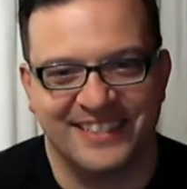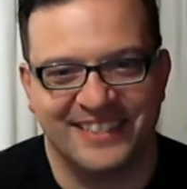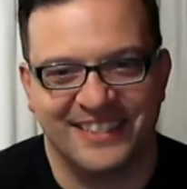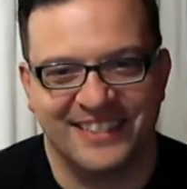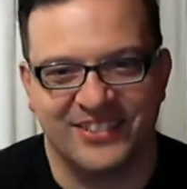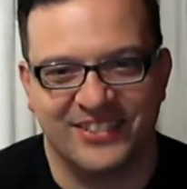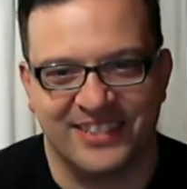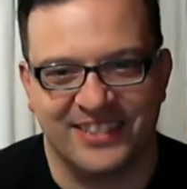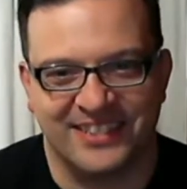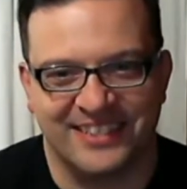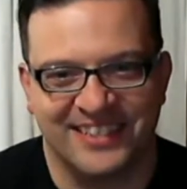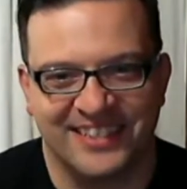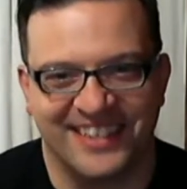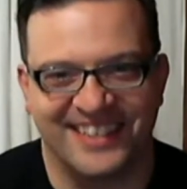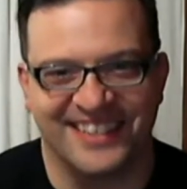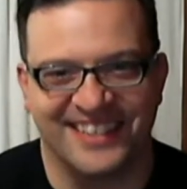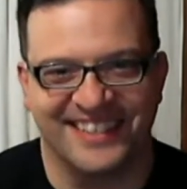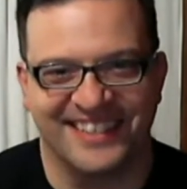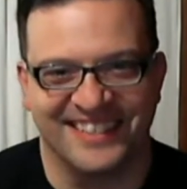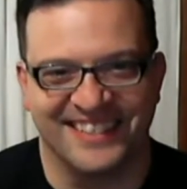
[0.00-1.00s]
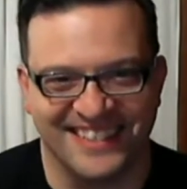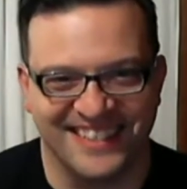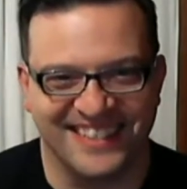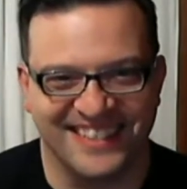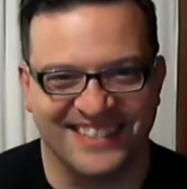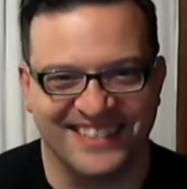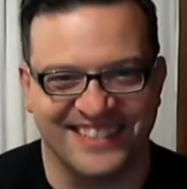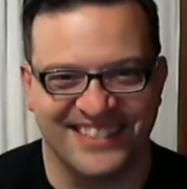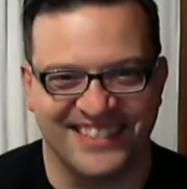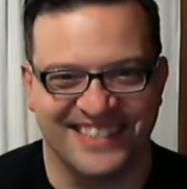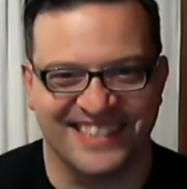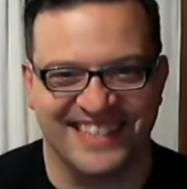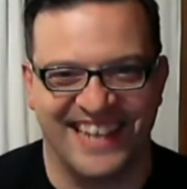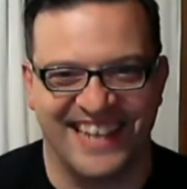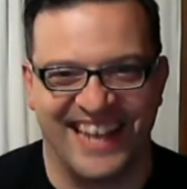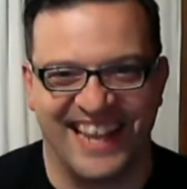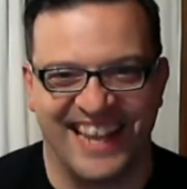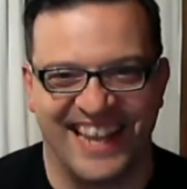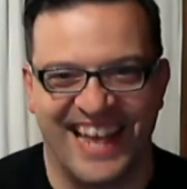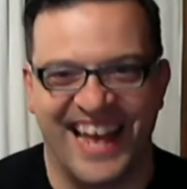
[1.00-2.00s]
Let's just let's just
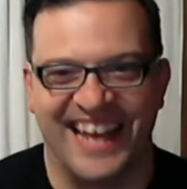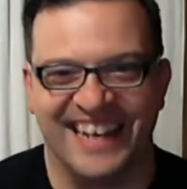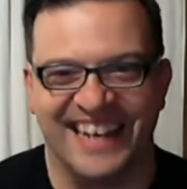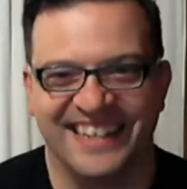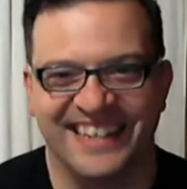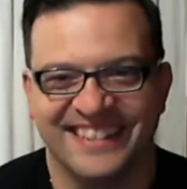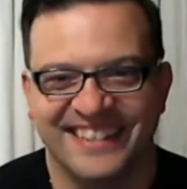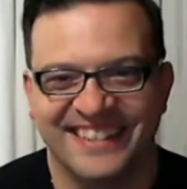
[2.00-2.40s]
say that.